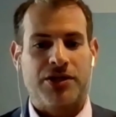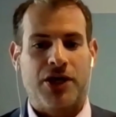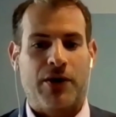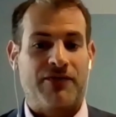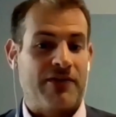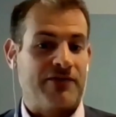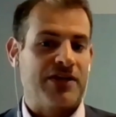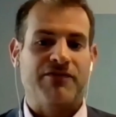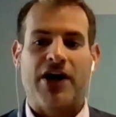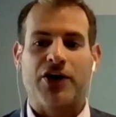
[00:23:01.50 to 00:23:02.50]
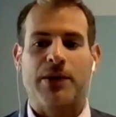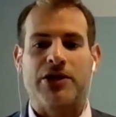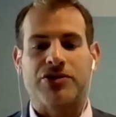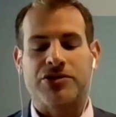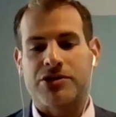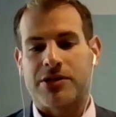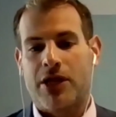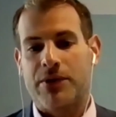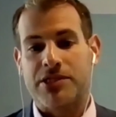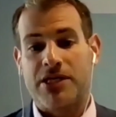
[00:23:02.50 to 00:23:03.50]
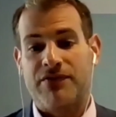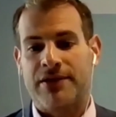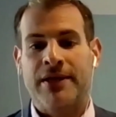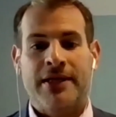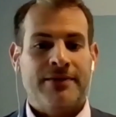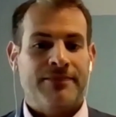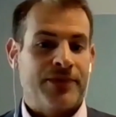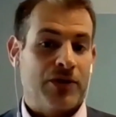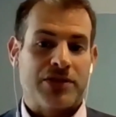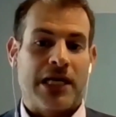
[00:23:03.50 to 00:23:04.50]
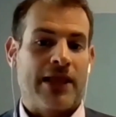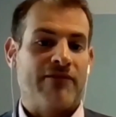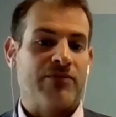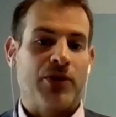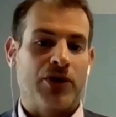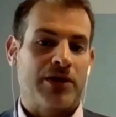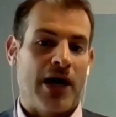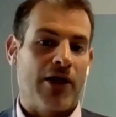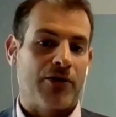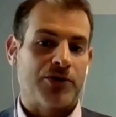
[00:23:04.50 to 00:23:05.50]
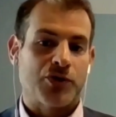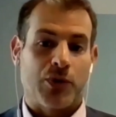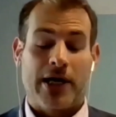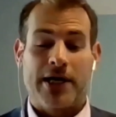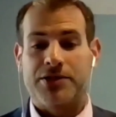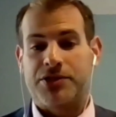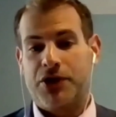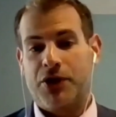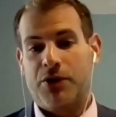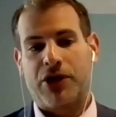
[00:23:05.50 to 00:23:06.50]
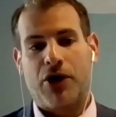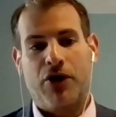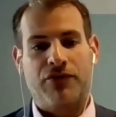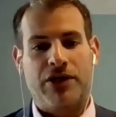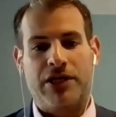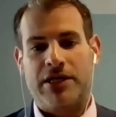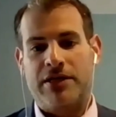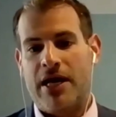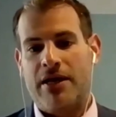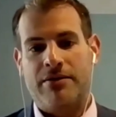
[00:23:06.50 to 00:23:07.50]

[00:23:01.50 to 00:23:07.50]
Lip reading: I've seen valuations as low as even, $10-11 billion, whereas, pre-COVID and